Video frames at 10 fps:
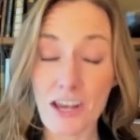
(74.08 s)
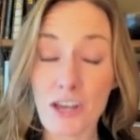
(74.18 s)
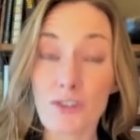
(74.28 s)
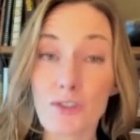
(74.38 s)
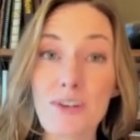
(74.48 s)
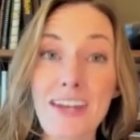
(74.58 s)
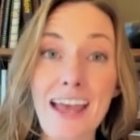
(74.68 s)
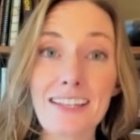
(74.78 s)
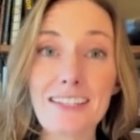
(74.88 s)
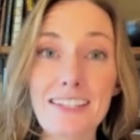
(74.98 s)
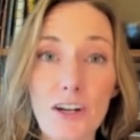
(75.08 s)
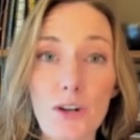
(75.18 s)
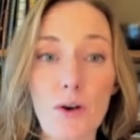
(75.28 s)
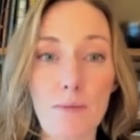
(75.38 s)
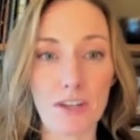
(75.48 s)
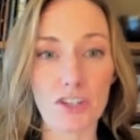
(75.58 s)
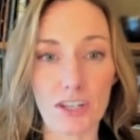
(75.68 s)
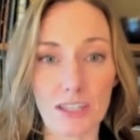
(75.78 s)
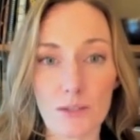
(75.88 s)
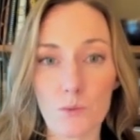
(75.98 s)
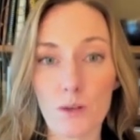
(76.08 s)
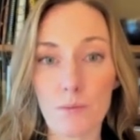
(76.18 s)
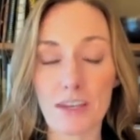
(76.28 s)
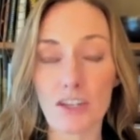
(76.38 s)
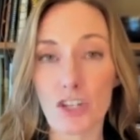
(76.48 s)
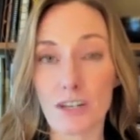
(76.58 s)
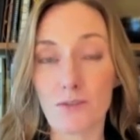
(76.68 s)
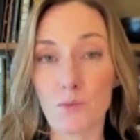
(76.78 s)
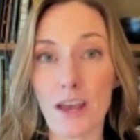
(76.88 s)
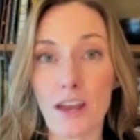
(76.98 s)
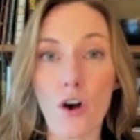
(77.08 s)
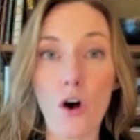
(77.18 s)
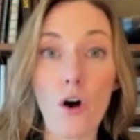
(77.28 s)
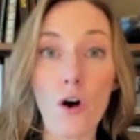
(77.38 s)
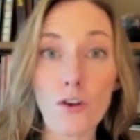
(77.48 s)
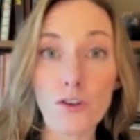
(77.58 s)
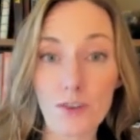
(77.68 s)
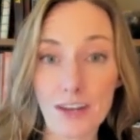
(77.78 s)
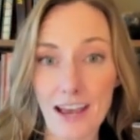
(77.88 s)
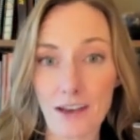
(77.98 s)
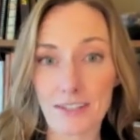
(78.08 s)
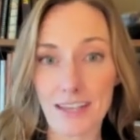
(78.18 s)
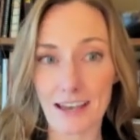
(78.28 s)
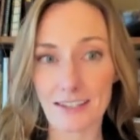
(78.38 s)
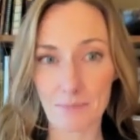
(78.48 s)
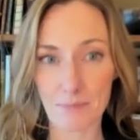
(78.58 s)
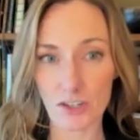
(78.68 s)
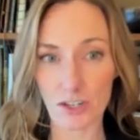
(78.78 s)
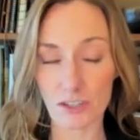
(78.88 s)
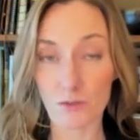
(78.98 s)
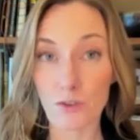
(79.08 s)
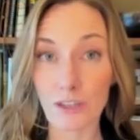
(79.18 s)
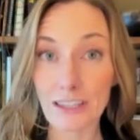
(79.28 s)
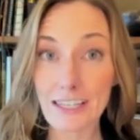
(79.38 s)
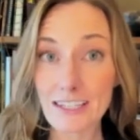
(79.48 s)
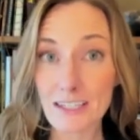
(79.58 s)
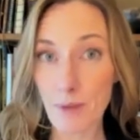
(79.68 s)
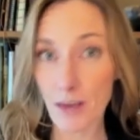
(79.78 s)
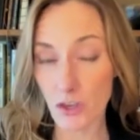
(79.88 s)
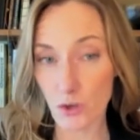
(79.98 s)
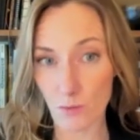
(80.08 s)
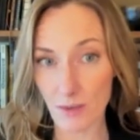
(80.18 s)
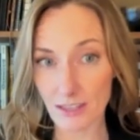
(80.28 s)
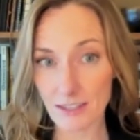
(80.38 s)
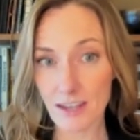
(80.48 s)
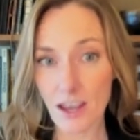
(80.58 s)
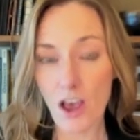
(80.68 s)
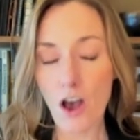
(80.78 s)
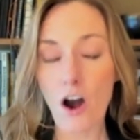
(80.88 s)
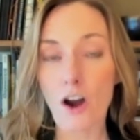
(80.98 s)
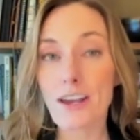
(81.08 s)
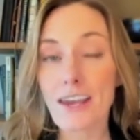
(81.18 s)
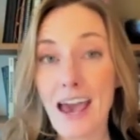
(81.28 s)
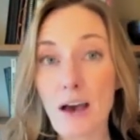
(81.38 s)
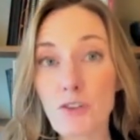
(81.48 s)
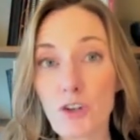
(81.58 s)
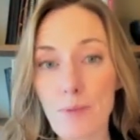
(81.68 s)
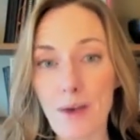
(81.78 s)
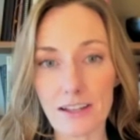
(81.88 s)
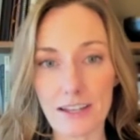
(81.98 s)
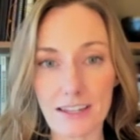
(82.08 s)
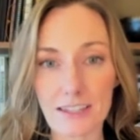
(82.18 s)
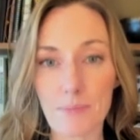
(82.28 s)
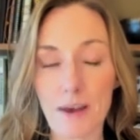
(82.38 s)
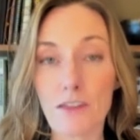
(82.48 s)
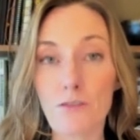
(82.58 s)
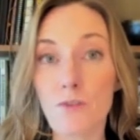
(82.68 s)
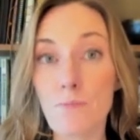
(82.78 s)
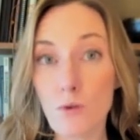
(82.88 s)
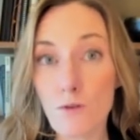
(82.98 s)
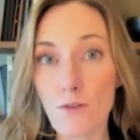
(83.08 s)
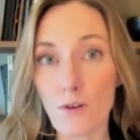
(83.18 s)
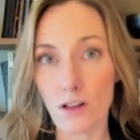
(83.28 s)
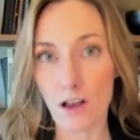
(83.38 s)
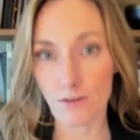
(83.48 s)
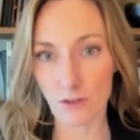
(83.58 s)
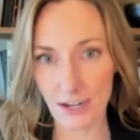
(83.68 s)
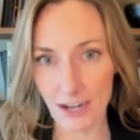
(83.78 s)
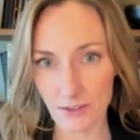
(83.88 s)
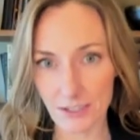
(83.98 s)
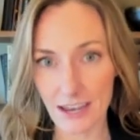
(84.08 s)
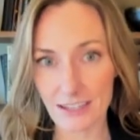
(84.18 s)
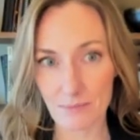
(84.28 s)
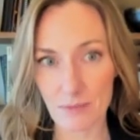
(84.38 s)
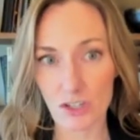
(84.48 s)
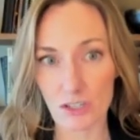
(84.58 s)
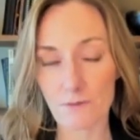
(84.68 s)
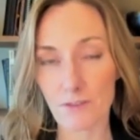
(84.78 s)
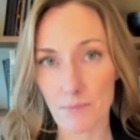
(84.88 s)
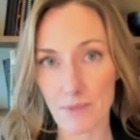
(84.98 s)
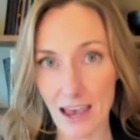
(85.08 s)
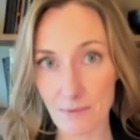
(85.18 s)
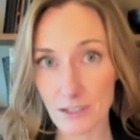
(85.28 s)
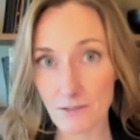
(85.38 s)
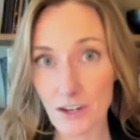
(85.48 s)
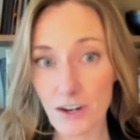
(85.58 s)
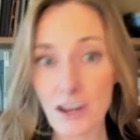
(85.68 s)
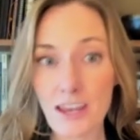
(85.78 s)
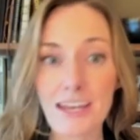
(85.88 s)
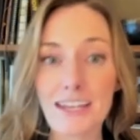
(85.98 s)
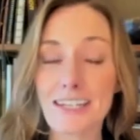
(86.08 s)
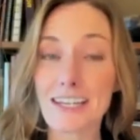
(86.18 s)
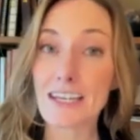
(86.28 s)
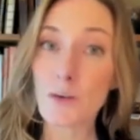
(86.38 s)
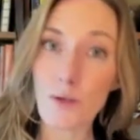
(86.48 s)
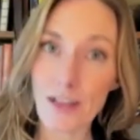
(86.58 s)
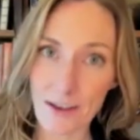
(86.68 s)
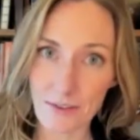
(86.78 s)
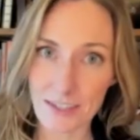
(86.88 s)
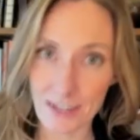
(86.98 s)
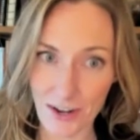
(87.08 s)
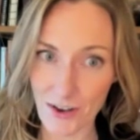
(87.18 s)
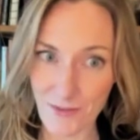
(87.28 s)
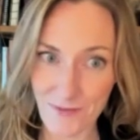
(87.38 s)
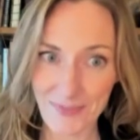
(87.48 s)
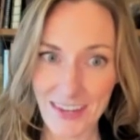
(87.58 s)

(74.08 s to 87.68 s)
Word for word: So, net zero emissions will be achieved when all greenhouse gas emissions released by humans are counterbalanced by the removal of greenhouse gas emissions from the atmosphere to equal out zero.